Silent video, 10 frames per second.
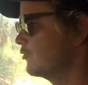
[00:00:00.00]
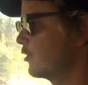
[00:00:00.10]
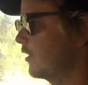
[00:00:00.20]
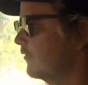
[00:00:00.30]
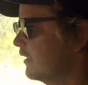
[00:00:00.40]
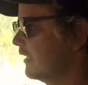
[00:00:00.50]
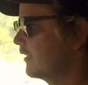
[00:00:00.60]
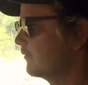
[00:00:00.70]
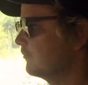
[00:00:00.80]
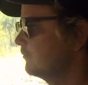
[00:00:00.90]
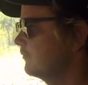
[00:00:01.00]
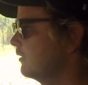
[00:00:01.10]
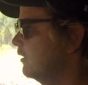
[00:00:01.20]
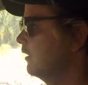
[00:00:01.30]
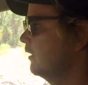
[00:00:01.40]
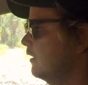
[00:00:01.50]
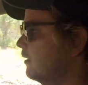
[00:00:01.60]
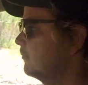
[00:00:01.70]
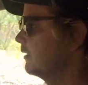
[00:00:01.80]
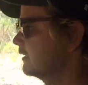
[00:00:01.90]
dry everything out.
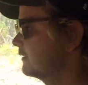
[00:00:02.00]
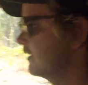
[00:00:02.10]
But